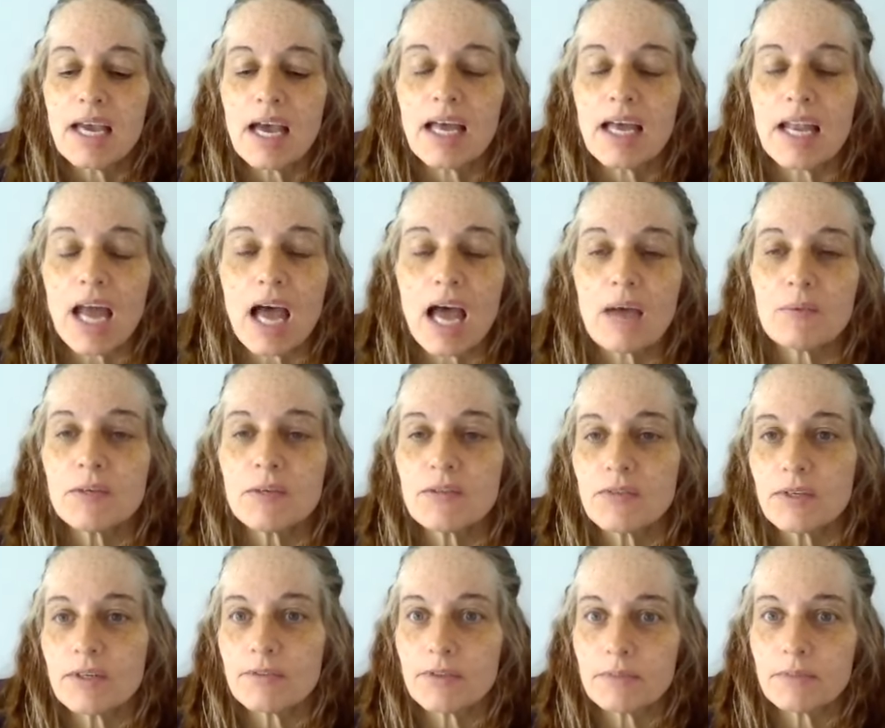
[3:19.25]
And I was
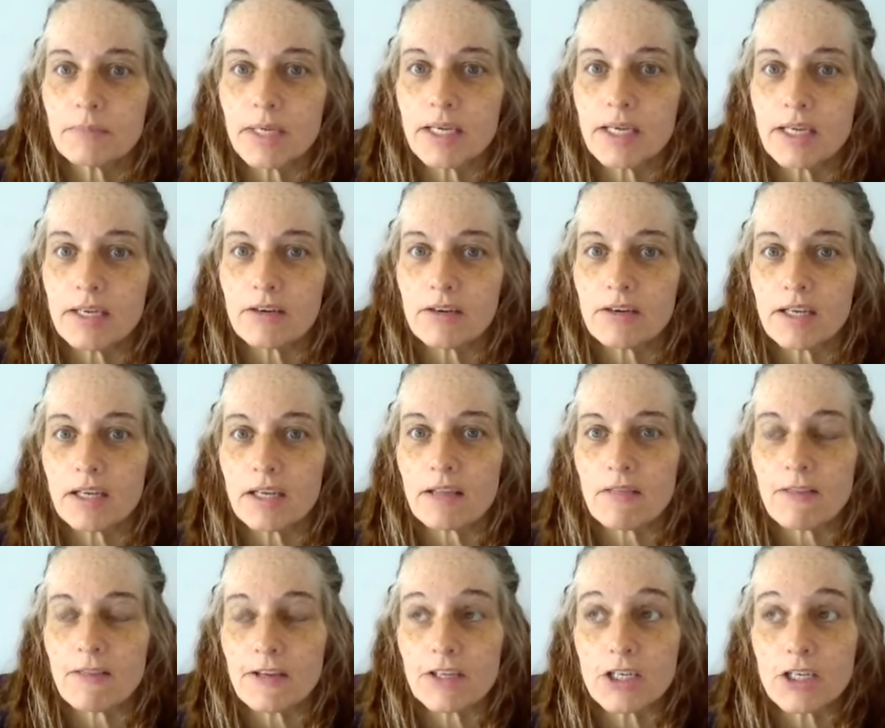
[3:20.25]
free from
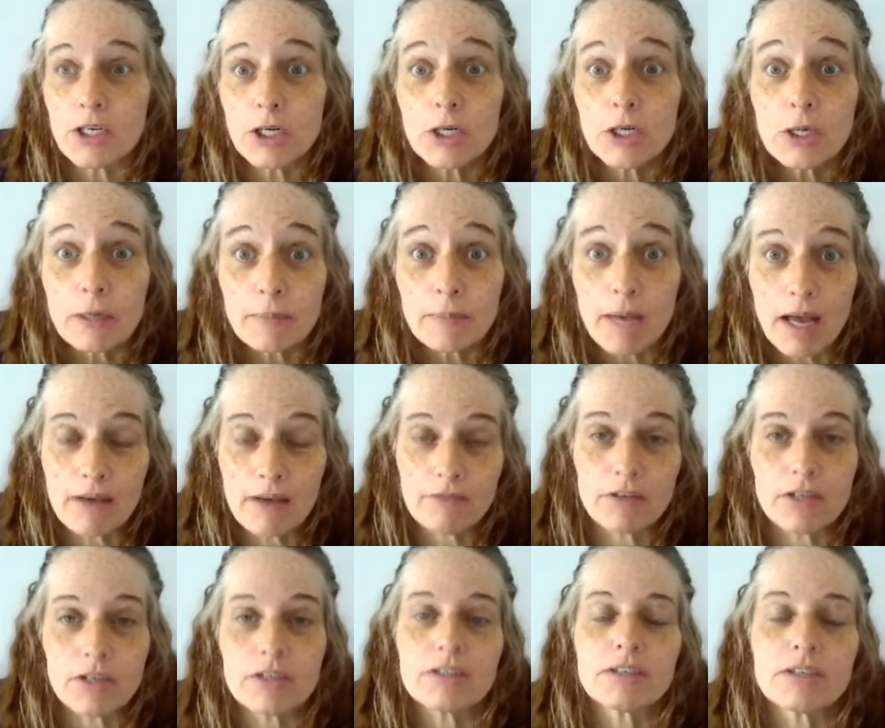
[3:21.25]
hearing the term
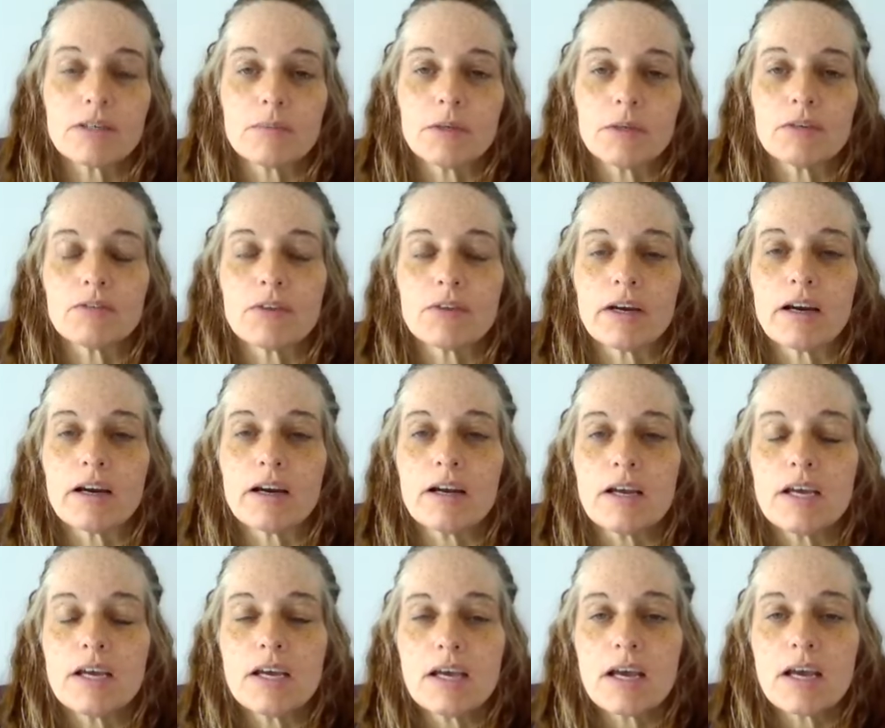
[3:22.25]
ever, to be fair,